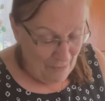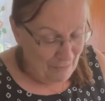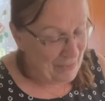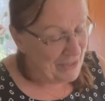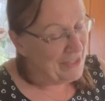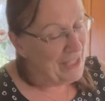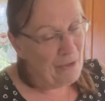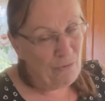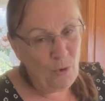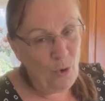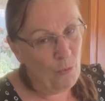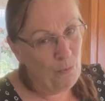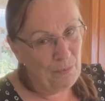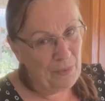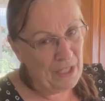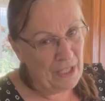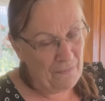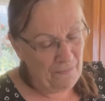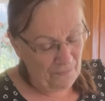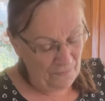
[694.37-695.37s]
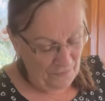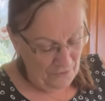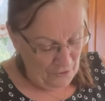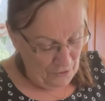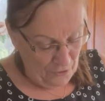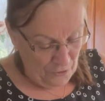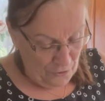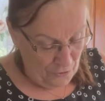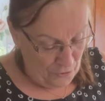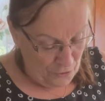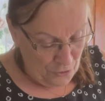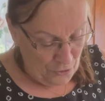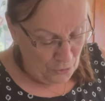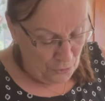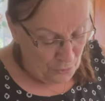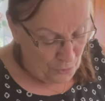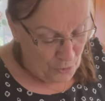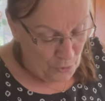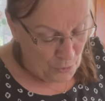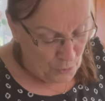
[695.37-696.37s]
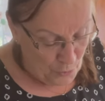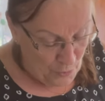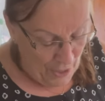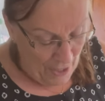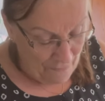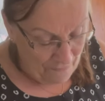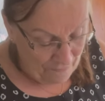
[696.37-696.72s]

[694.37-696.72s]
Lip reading: but they won't be true